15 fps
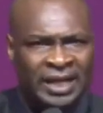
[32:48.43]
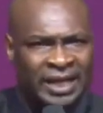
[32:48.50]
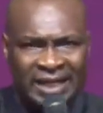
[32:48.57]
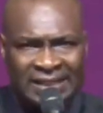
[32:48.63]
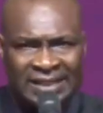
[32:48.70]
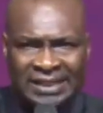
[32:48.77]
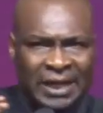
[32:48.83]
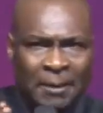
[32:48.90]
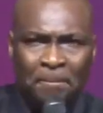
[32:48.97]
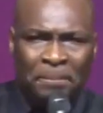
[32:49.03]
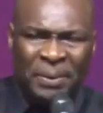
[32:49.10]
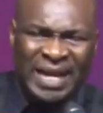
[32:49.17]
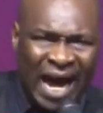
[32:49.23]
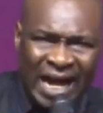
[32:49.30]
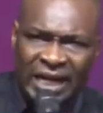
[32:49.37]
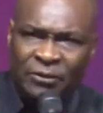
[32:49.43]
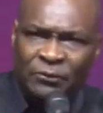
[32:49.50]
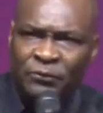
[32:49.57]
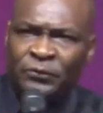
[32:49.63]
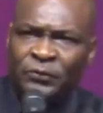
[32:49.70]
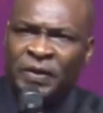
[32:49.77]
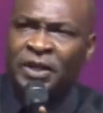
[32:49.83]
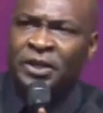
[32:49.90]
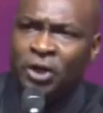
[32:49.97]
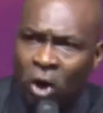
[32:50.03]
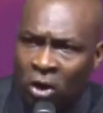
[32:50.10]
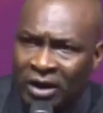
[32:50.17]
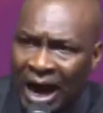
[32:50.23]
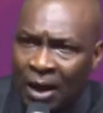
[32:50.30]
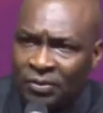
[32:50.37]
is simply an
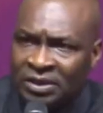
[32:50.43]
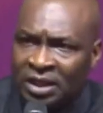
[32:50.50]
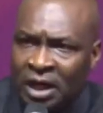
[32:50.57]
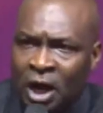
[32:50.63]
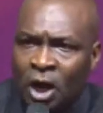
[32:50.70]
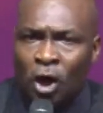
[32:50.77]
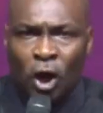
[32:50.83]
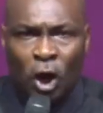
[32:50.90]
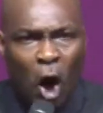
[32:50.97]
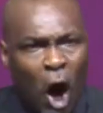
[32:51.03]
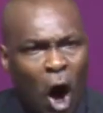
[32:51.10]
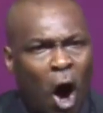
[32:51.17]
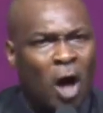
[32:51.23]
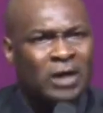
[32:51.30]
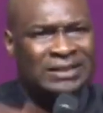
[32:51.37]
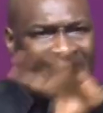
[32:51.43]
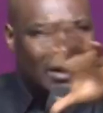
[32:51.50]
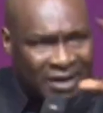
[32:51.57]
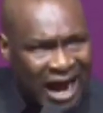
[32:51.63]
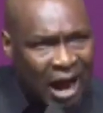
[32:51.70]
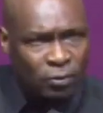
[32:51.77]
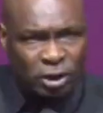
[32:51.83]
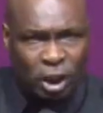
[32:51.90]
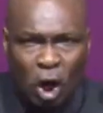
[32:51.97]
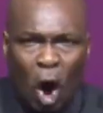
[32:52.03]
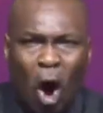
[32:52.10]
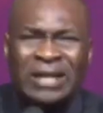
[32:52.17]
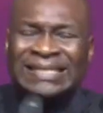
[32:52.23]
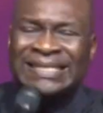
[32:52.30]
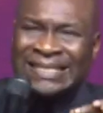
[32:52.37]
inferior route. God's route,
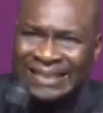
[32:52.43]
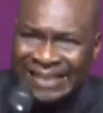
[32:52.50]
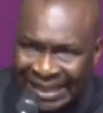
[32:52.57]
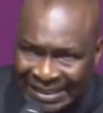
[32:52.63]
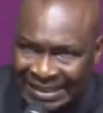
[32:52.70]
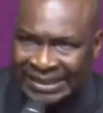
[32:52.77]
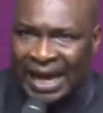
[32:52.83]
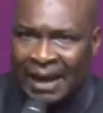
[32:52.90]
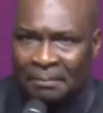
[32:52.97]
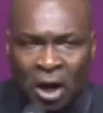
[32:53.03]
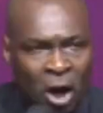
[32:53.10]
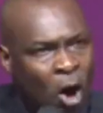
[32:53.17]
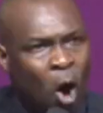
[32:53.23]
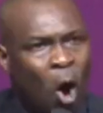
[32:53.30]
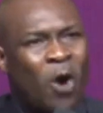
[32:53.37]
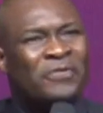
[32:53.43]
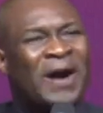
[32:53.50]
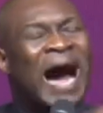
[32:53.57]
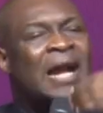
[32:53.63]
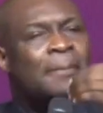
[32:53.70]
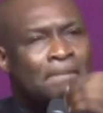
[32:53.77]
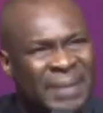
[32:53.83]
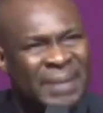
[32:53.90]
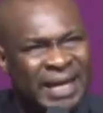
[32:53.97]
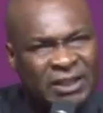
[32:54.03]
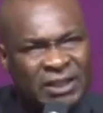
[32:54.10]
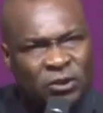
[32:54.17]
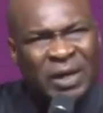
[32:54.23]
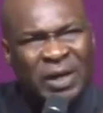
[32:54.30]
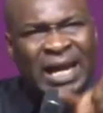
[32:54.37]
God's system of
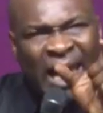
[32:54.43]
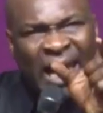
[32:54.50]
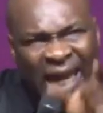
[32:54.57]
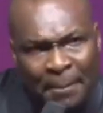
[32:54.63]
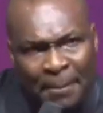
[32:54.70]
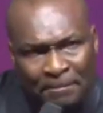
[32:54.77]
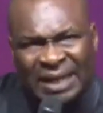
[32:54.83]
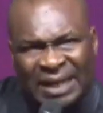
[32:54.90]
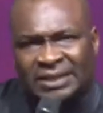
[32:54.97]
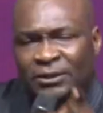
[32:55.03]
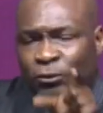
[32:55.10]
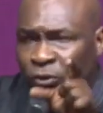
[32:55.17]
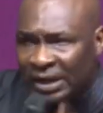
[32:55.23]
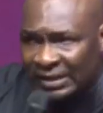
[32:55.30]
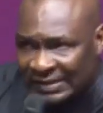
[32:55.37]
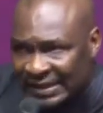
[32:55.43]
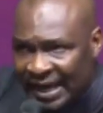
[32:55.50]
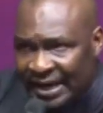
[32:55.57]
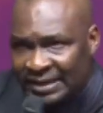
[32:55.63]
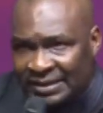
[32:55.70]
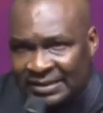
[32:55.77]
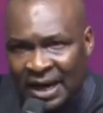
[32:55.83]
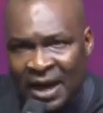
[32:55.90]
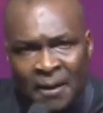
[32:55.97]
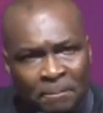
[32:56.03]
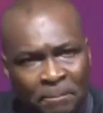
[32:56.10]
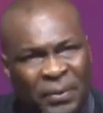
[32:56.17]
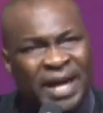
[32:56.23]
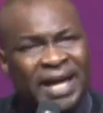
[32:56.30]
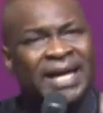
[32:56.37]
administering liberty to the saints,
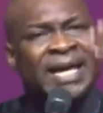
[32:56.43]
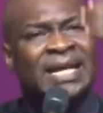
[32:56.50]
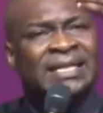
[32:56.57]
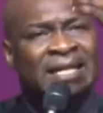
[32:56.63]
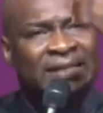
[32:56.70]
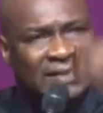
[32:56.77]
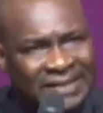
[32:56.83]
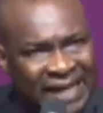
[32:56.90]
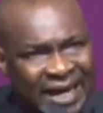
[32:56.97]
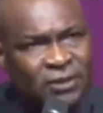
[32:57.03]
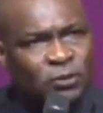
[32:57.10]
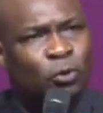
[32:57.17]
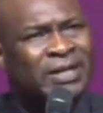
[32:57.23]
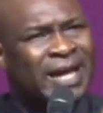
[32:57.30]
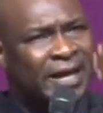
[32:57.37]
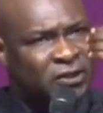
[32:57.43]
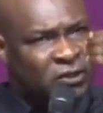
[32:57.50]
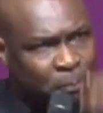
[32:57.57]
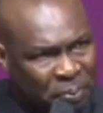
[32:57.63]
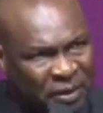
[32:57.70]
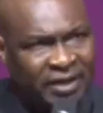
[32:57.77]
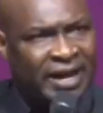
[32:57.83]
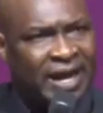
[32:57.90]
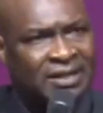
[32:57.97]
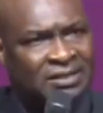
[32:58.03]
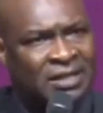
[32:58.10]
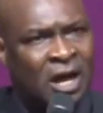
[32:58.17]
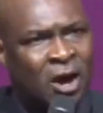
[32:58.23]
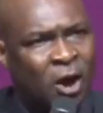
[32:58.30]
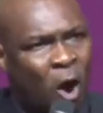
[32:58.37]
bringing the saints to the experience
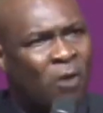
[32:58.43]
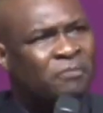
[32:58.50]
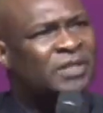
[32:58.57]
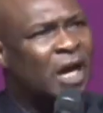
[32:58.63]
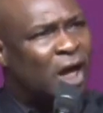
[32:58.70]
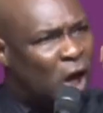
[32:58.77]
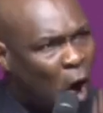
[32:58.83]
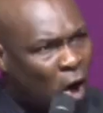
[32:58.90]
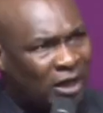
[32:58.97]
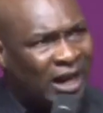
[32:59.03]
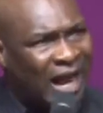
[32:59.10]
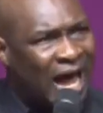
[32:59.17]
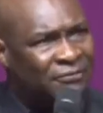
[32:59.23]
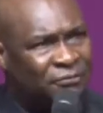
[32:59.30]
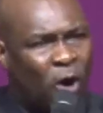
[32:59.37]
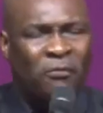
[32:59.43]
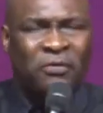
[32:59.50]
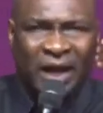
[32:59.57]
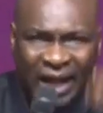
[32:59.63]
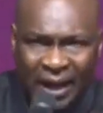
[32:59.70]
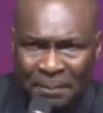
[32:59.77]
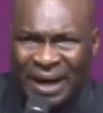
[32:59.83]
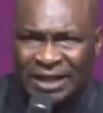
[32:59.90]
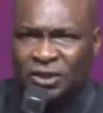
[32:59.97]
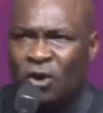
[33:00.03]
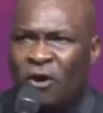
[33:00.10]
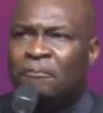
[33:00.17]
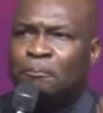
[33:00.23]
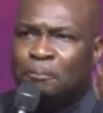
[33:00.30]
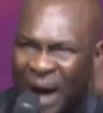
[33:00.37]
of the God life, of liberty,
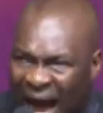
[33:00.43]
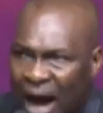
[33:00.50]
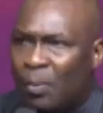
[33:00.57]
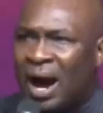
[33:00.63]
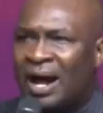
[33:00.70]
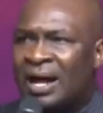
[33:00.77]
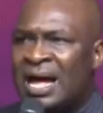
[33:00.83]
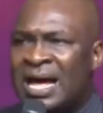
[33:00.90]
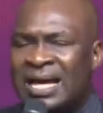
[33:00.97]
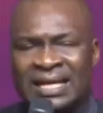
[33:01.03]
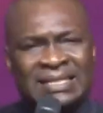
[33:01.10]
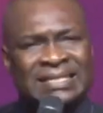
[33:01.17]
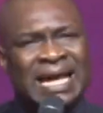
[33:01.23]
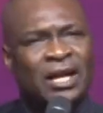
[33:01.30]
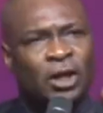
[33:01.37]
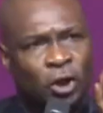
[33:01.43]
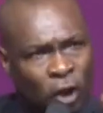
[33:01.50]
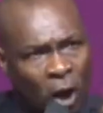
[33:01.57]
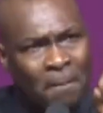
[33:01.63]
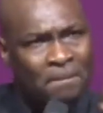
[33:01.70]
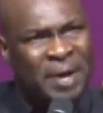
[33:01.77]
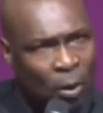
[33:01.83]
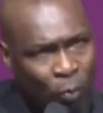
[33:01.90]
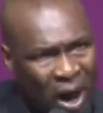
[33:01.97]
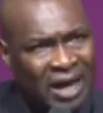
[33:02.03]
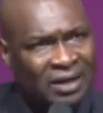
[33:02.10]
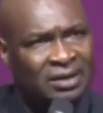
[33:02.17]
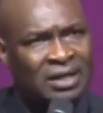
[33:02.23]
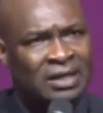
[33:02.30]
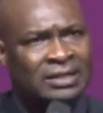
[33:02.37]
of power, is that number
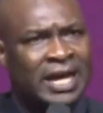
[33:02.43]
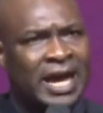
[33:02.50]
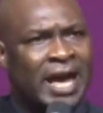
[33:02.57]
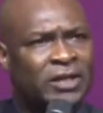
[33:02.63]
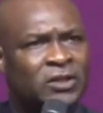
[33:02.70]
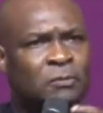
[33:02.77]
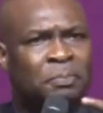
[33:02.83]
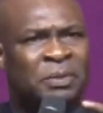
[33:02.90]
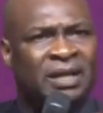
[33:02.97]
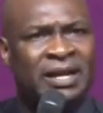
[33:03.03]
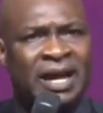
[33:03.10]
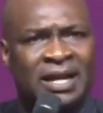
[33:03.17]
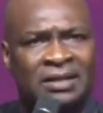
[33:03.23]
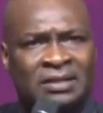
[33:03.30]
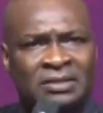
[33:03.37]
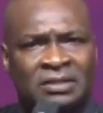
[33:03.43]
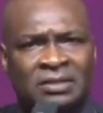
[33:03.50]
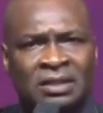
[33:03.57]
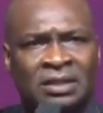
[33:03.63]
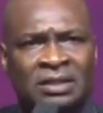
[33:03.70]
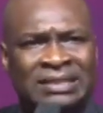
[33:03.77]
one, they experience